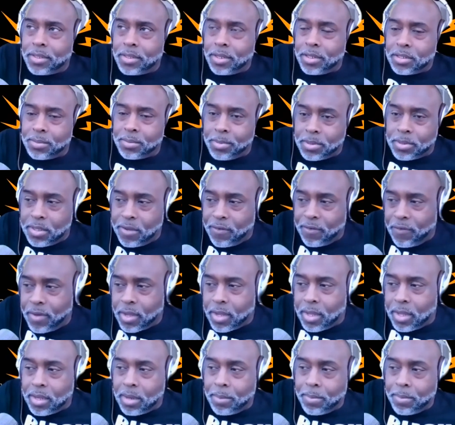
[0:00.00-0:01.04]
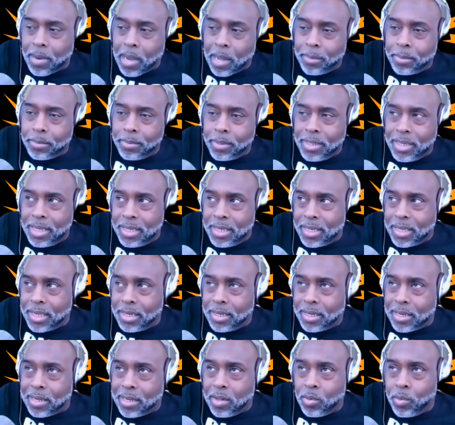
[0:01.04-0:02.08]
They're specific, and they probably need to
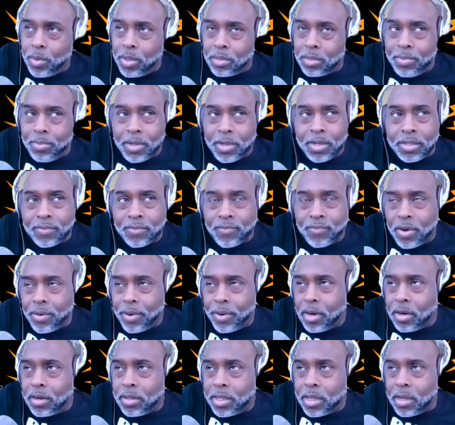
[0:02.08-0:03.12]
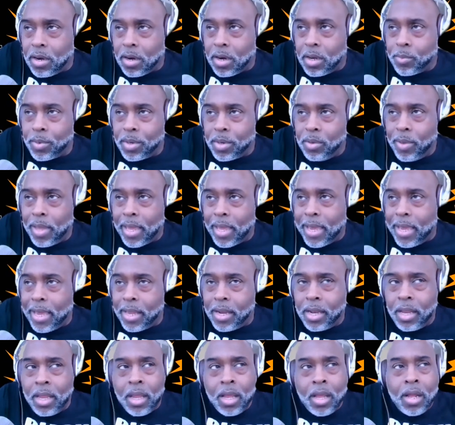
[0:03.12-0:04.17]
get dealt with because very early on, when you
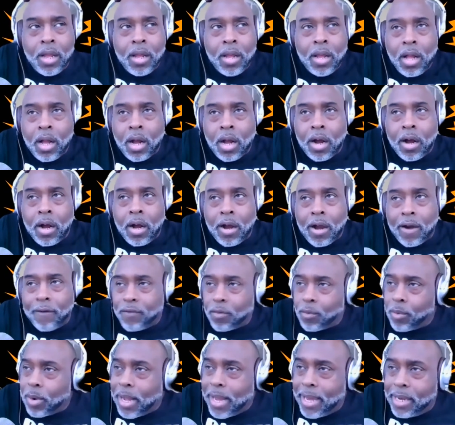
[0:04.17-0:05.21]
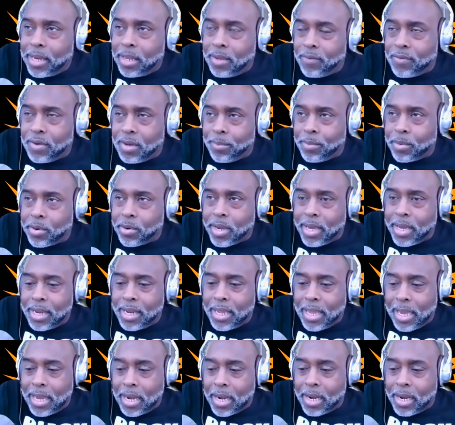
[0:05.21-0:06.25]
had a variety of Democratic
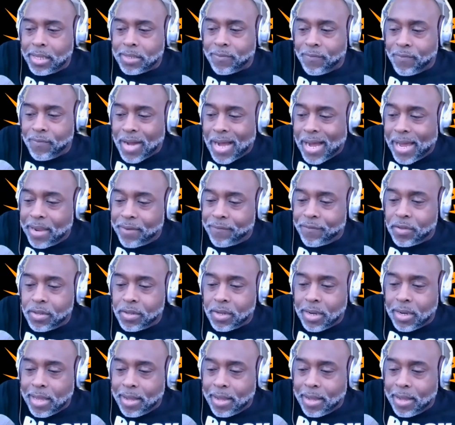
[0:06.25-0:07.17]
candidates vying for the